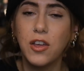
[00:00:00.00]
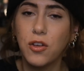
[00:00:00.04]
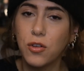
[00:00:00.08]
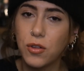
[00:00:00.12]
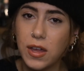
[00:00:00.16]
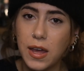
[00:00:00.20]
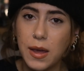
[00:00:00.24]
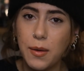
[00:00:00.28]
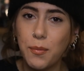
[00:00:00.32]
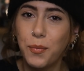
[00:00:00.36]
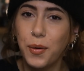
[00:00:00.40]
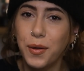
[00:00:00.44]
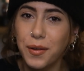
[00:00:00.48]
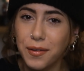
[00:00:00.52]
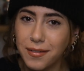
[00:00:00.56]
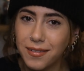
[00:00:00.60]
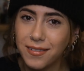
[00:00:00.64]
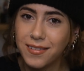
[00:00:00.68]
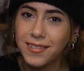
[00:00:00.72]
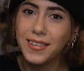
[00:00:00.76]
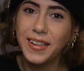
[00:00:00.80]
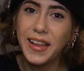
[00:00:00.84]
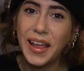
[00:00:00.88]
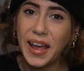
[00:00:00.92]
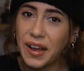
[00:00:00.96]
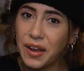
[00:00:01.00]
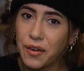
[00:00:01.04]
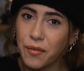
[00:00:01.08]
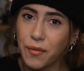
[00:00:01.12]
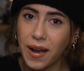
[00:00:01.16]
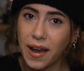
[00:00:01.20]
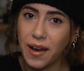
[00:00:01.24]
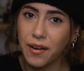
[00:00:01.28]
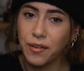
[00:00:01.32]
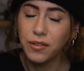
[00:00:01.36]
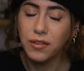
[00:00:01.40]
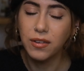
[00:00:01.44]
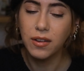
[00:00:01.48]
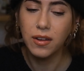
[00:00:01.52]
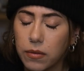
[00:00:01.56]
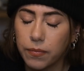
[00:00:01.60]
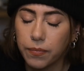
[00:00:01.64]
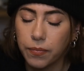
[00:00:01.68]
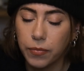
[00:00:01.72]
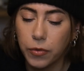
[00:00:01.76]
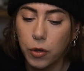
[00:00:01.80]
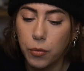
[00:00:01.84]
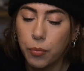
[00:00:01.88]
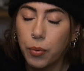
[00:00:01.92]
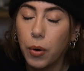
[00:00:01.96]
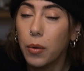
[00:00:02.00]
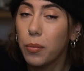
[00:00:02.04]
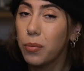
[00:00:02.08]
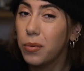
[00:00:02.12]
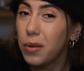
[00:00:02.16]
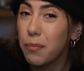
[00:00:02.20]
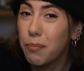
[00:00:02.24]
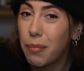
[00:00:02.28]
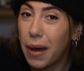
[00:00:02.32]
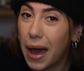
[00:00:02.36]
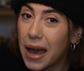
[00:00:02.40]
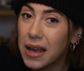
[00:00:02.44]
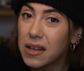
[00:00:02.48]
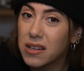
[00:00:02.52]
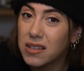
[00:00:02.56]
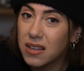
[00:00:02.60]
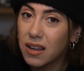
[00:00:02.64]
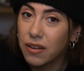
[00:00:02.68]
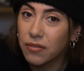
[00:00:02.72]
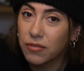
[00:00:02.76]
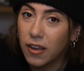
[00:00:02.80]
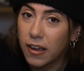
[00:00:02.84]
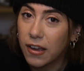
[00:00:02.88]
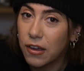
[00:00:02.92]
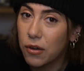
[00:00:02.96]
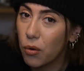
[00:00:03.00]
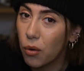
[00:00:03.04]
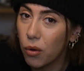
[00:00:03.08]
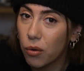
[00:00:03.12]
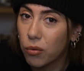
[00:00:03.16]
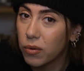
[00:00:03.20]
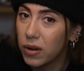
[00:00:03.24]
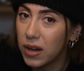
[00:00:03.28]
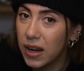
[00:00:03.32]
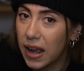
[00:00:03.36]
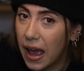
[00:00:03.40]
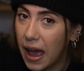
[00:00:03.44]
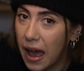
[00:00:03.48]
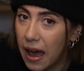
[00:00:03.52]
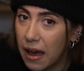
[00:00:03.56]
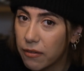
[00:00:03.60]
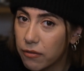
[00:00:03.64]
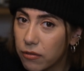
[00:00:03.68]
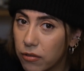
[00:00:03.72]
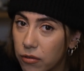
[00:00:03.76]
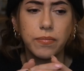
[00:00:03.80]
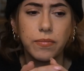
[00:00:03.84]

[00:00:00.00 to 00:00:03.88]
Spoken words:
you keep laying around, you probably buy stuff that you already have.